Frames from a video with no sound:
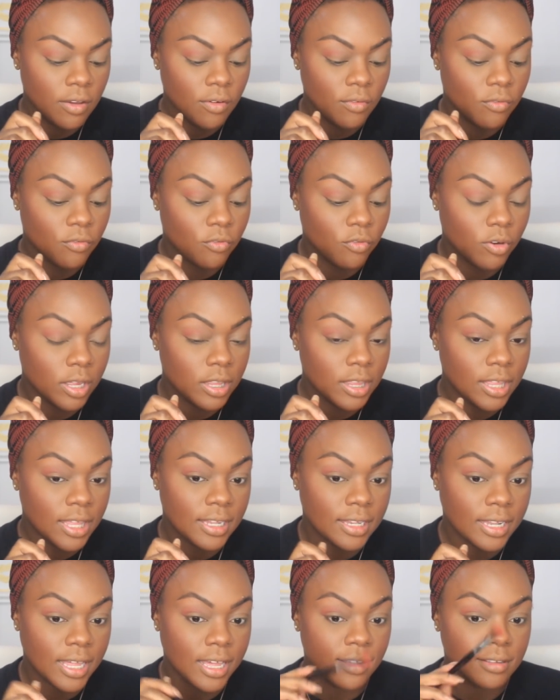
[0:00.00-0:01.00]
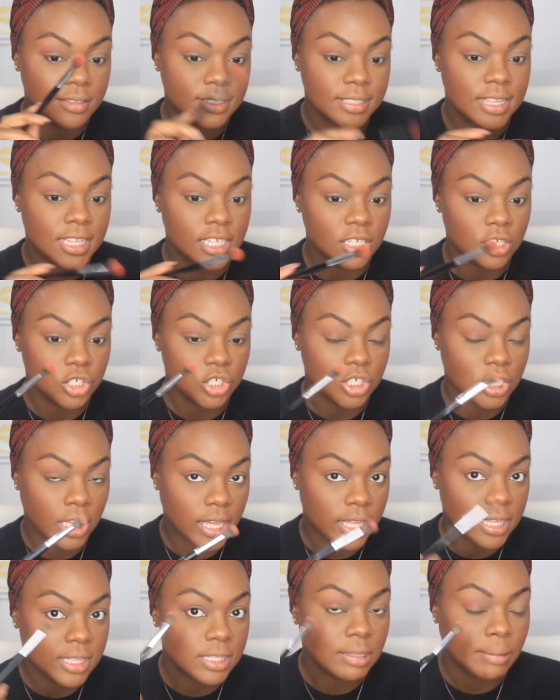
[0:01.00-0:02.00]
really allows this
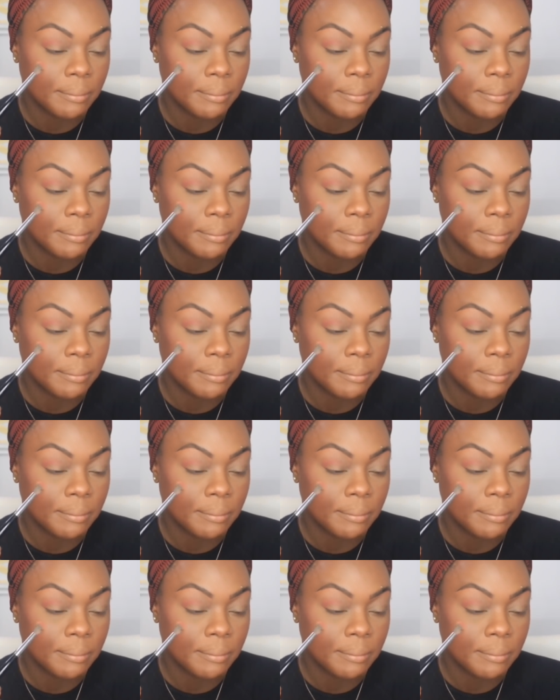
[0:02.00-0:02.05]
shade